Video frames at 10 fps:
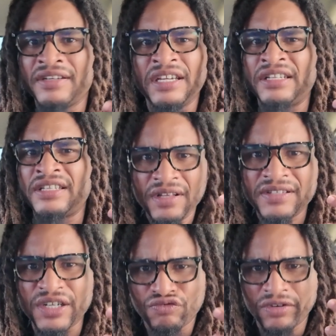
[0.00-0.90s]
It feels
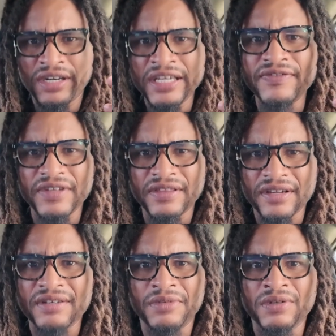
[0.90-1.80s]
like relief to
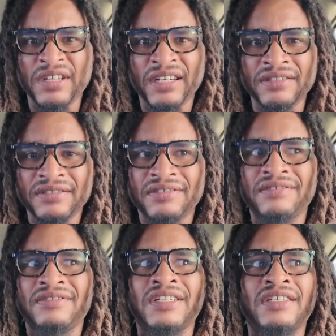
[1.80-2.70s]
think about
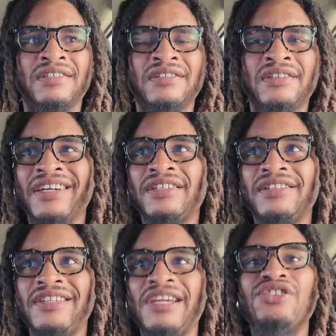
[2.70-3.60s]
that I could
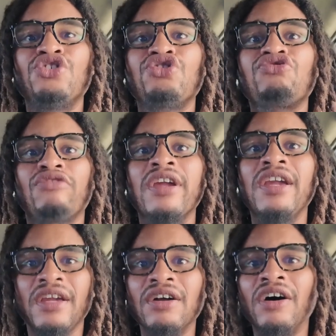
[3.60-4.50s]
take the
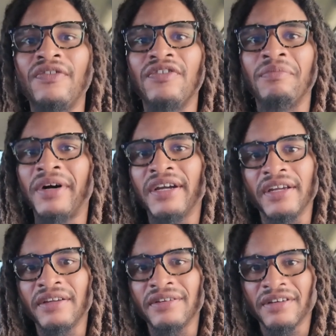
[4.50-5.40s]
strain off of
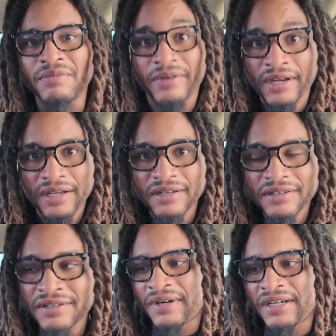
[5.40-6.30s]
my brain
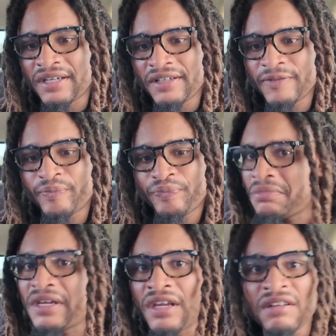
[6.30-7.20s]
by
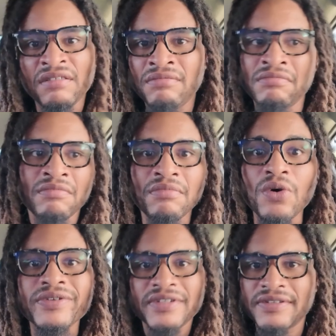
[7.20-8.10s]
making
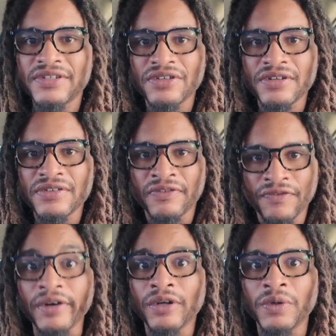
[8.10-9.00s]
most decisions
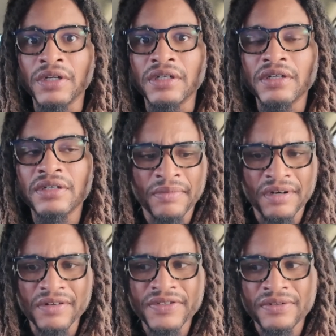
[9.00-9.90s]
very quickly. But
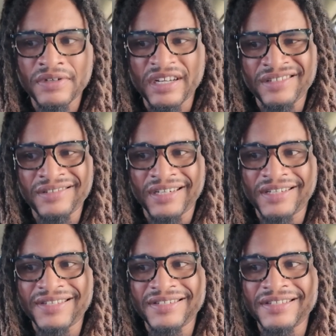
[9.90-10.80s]
also I
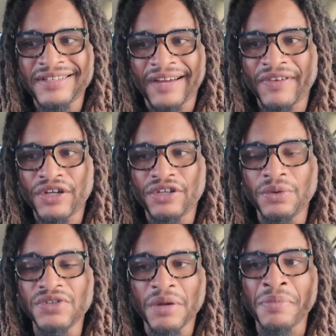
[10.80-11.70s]
could see this having a
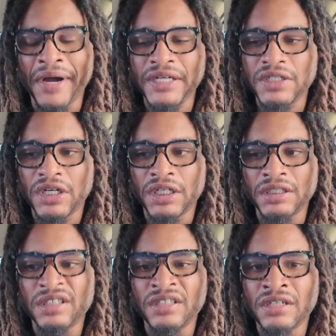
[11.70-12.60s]
huge impact
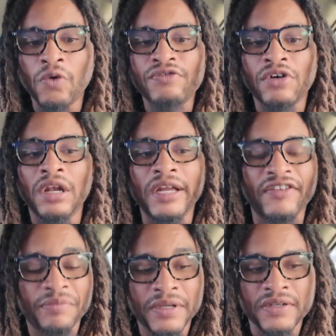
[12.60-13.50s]
on overall life,
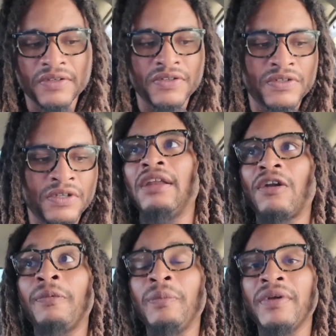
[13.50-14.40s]
because a lot
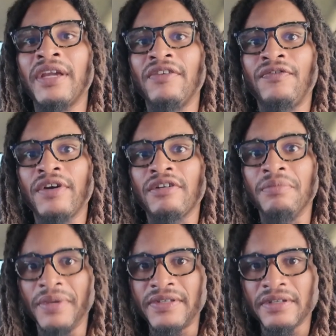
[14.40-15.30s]
of people get very
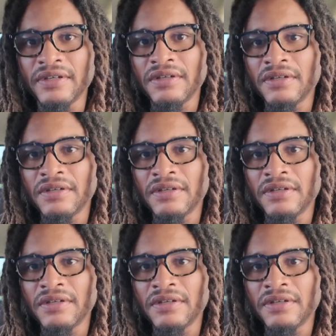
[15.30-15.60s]
busy.